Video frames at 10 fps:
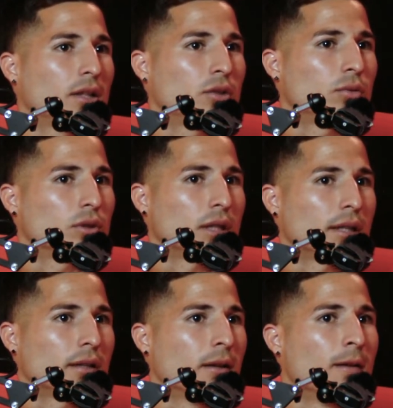She was like,
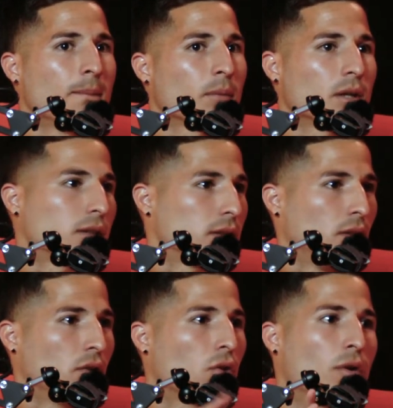because,
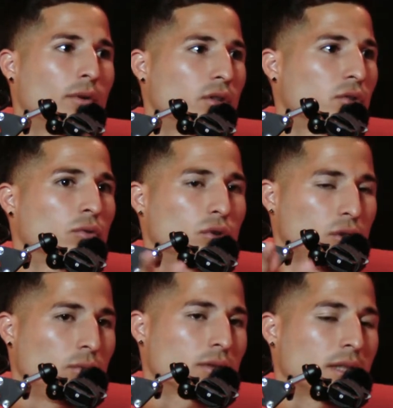COVID, the school, she
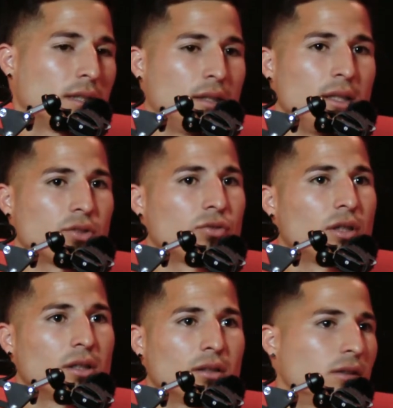works at the district.